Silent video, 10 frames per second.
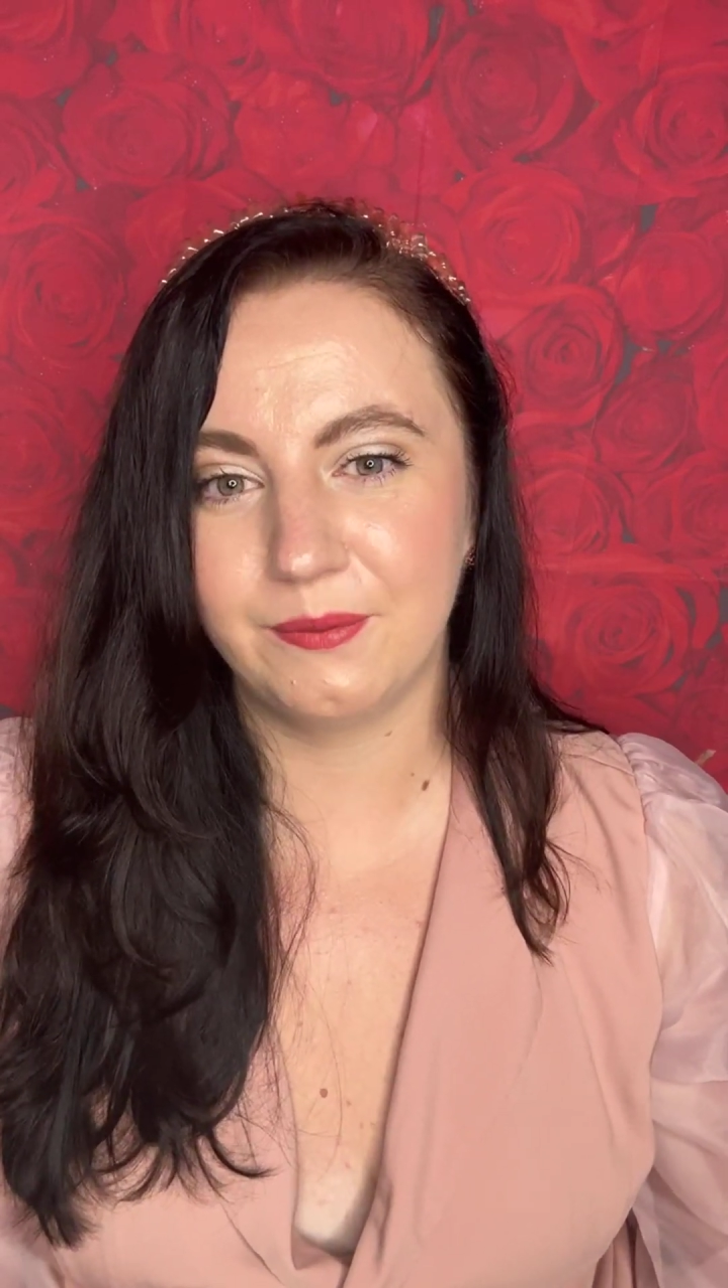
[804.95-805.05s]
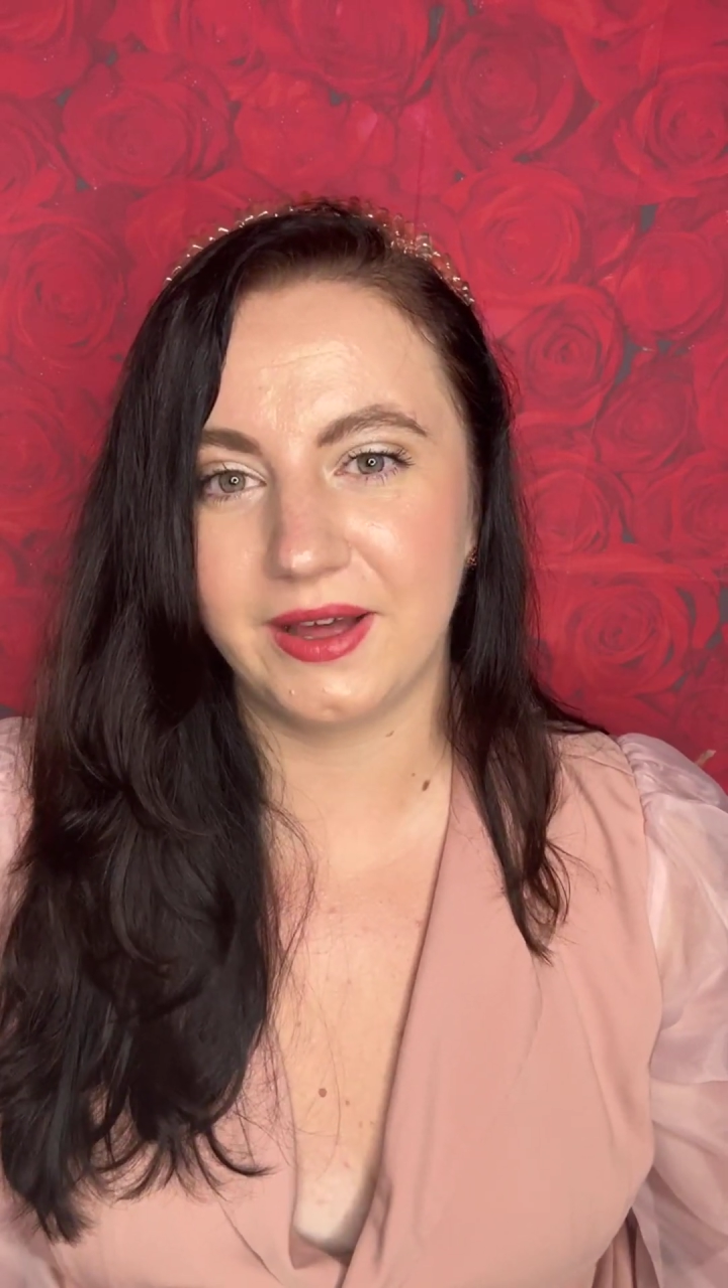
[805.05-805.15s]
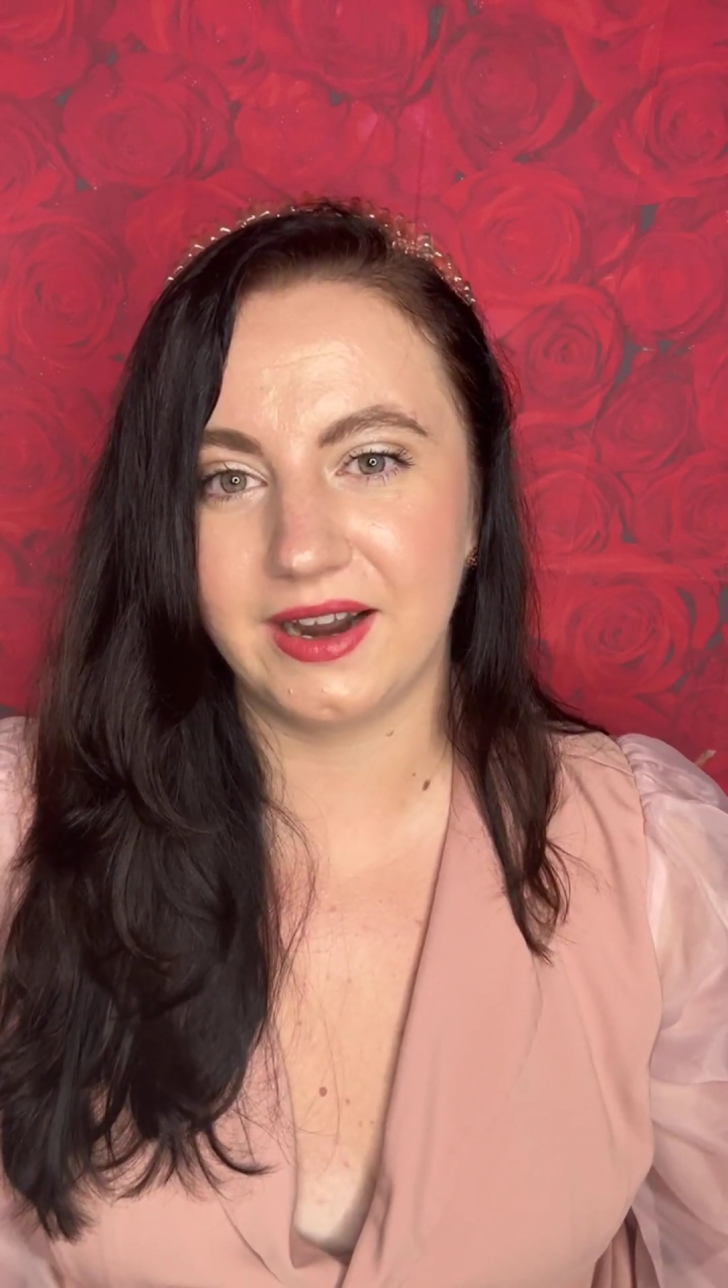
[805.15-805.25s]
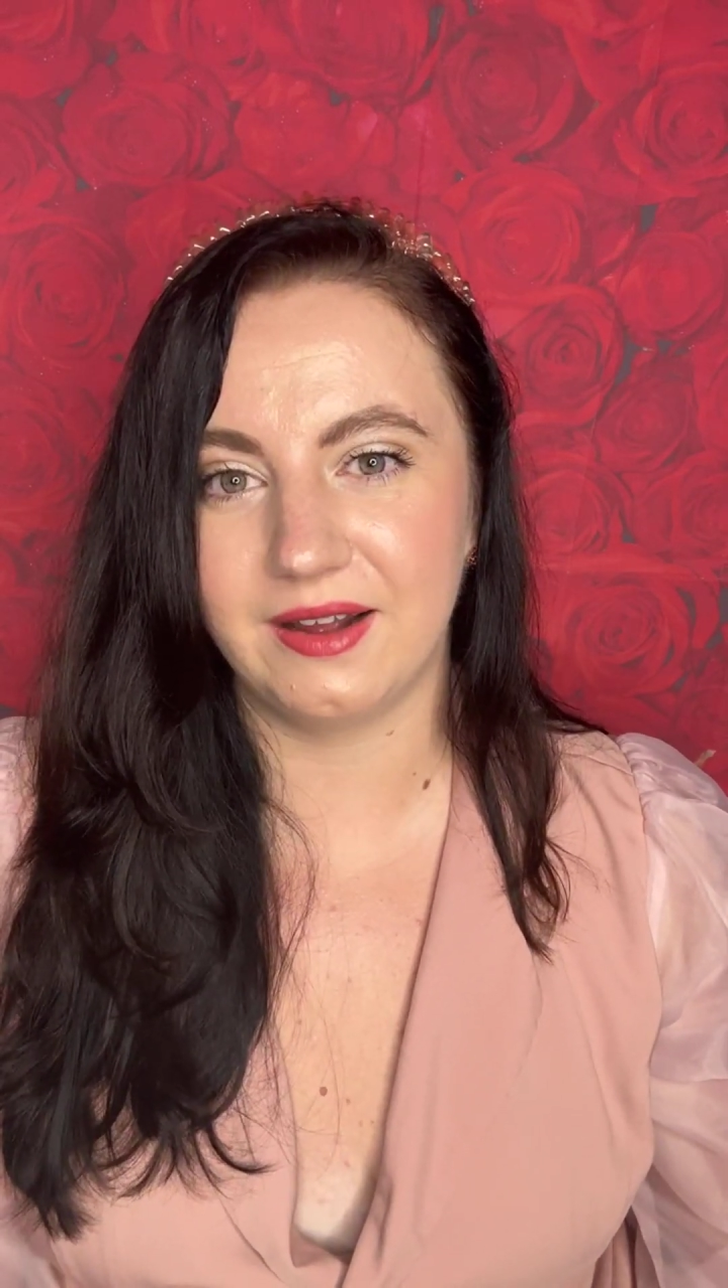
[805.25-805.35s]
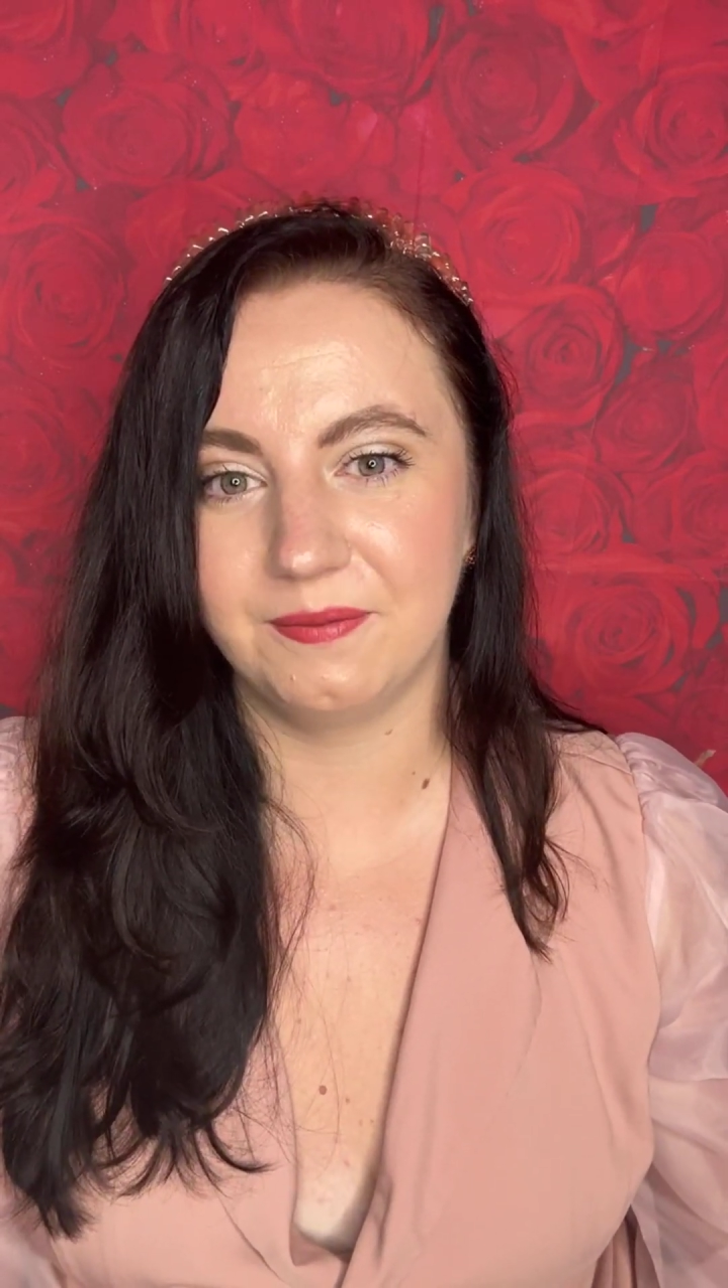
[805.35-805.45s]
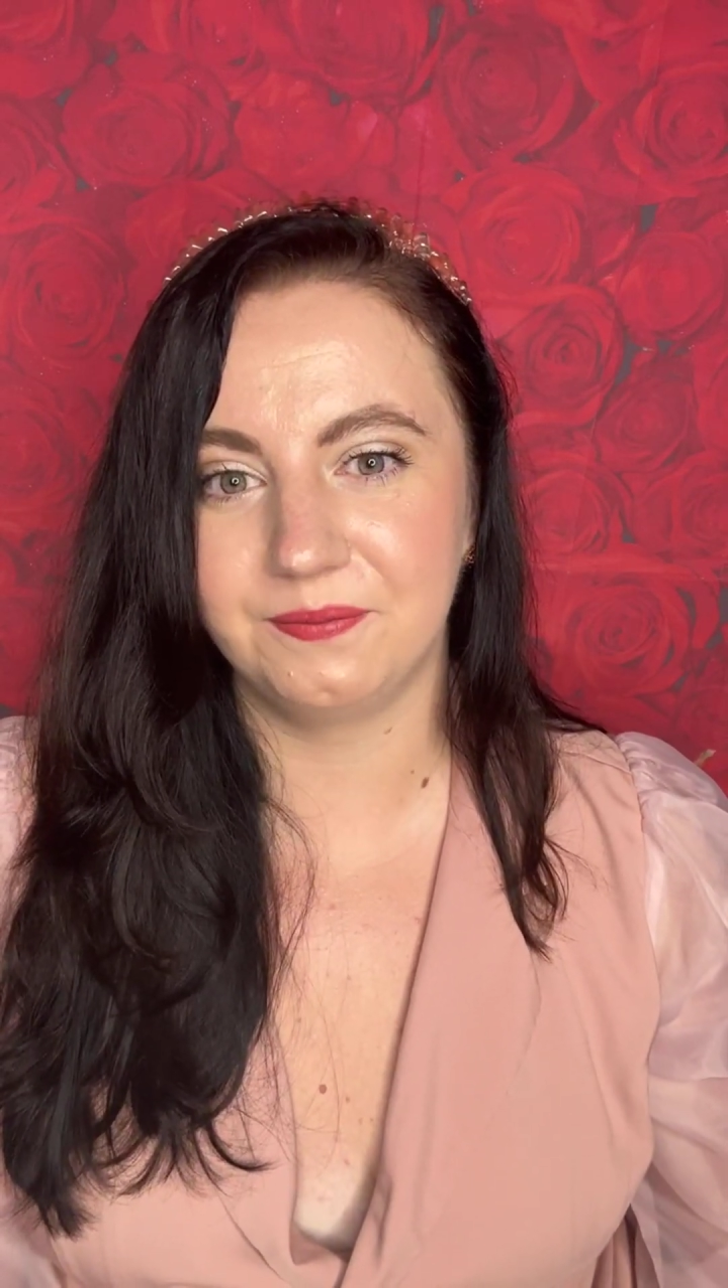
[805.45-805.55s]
but